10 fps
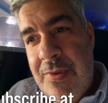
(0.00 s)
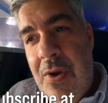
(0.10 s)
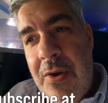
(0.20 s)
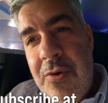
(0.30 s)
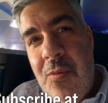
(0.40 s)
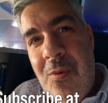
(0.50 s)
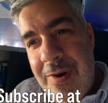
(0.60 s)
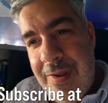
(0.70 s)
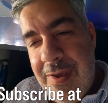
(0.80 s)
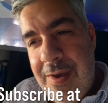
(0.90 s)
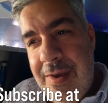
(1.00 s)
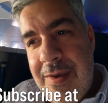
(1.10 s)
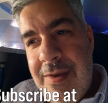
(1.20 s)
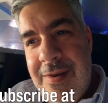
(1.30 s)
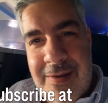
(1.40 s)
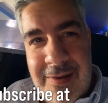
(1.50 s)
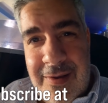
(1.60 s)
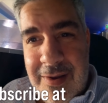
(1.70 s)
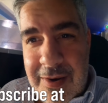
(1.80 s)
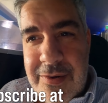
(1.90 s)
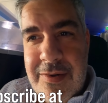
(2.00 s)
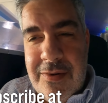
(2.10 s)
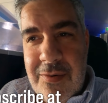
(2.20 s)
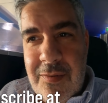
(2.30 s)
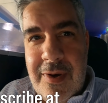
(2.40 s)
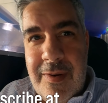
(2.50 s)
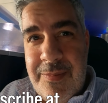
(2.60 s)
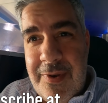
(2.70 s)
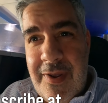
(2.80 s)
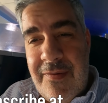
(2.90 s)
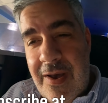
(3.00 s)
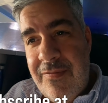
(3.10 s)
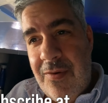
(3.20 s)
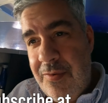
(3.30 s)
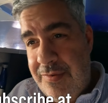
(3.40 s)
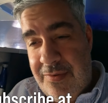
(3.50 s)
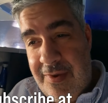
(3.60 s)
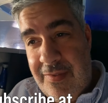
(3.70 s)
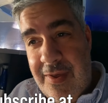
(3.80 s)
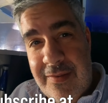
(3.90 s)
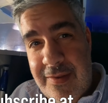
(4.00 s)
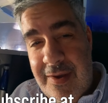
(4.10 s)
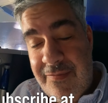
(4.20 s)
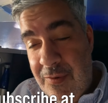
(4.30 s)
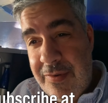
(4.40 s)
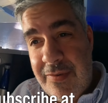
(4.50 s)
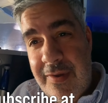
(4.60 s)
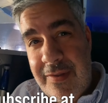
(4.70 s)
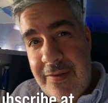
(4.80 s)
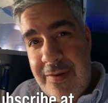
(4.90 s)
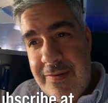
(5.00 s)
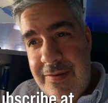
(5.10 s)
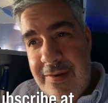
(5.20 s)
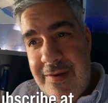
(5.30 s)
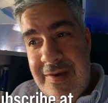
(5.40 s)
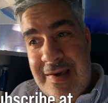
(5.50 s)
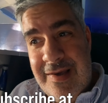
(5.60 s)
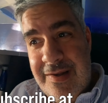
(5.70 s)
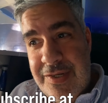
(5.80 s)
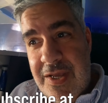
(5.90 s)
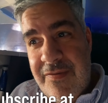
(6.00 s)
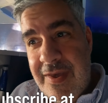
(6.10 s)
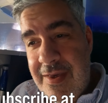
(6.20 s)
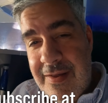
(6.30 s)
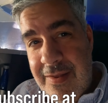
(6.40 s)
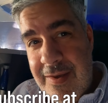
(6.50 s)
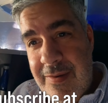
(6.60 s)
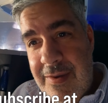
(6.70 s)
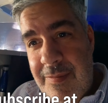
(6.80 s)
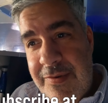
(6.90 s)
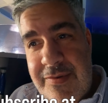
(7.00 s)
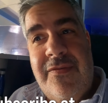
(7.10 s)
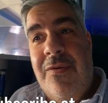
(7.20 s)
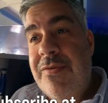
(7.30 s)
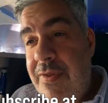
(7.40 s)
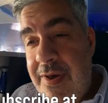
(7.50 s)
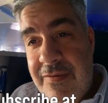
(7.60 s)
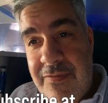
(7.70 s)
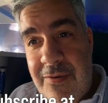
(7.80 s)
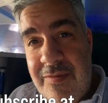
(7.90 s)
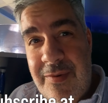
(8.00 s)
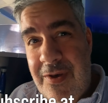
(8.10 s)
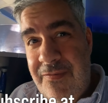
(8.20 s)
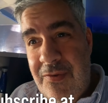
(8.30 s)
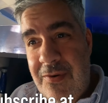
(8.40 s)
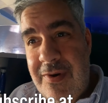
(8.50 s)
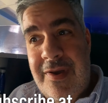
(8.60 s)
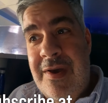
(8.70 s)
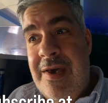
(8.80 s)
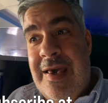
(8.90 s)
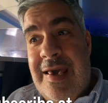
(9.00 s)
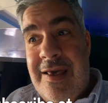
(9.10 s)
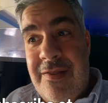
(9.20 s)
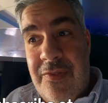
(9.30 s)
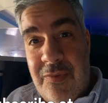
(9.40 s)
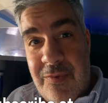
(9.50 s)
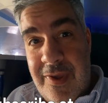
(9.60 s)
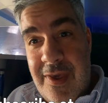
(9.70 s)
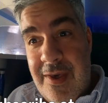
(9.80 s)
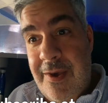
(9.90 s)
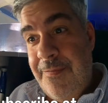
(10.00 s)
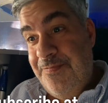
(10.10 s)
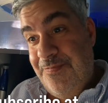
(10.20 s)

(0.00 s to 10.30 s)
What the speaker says: under 1K, then you should do it. But I've noticed lately that JFK-LA business first class fares have been off the hook, hitting 3K.